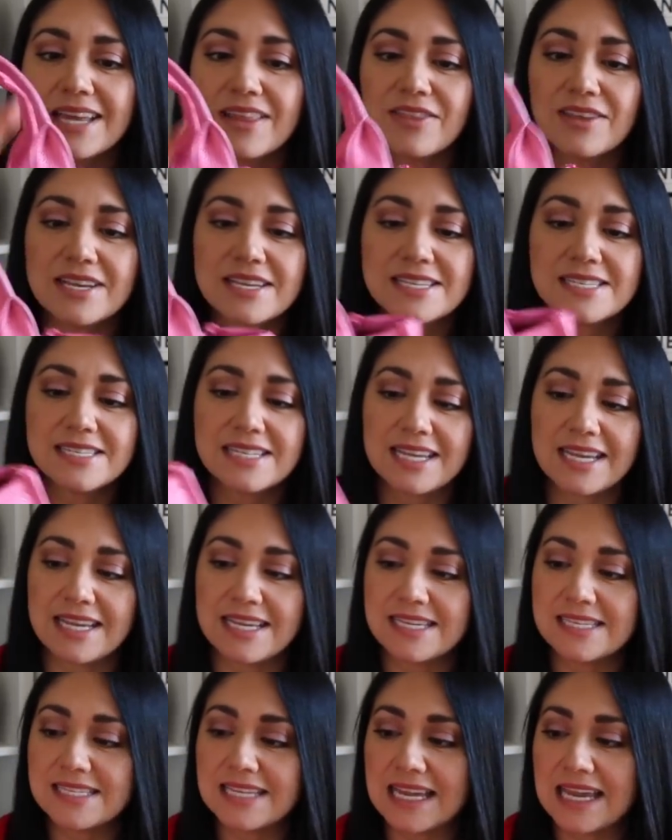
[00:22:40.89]
this
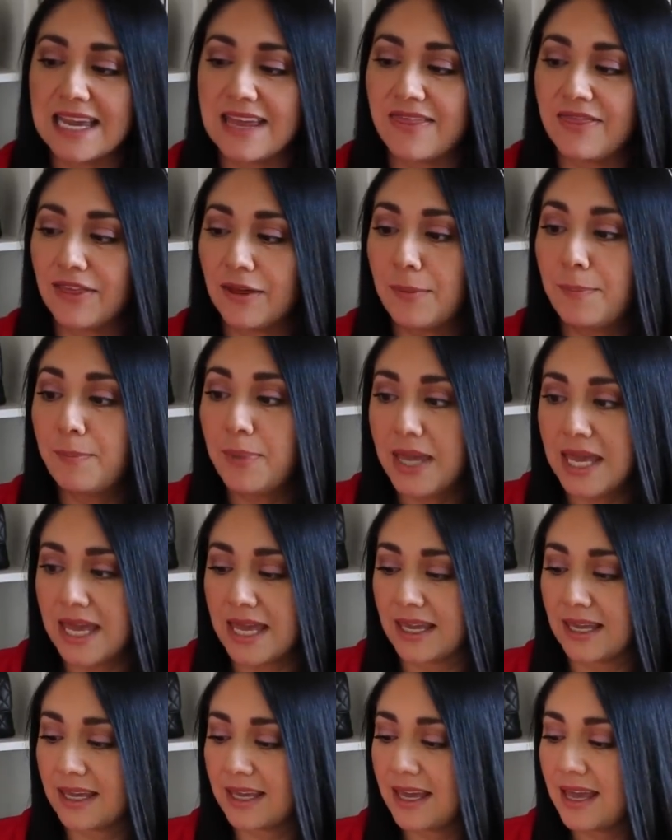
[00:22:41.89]
is in the
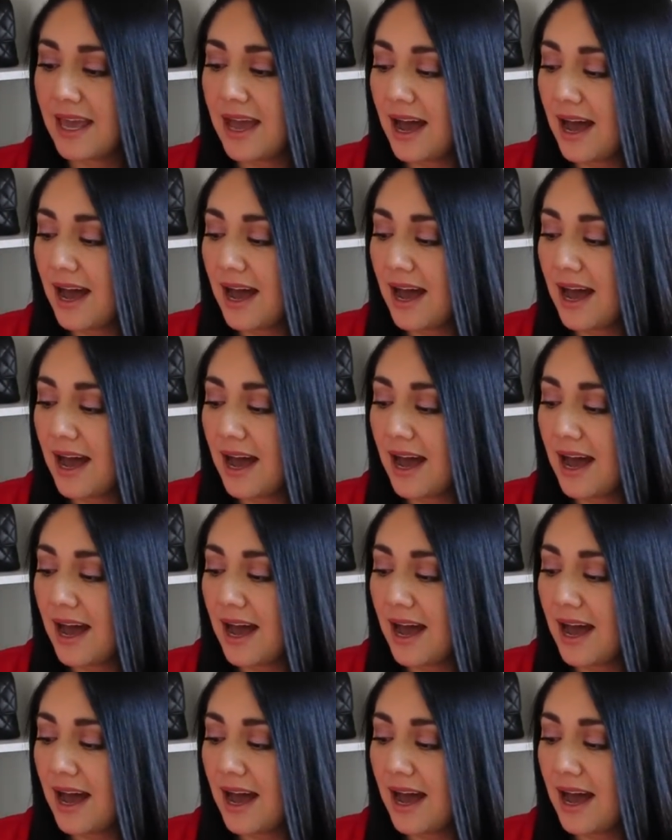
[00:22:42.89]
pink.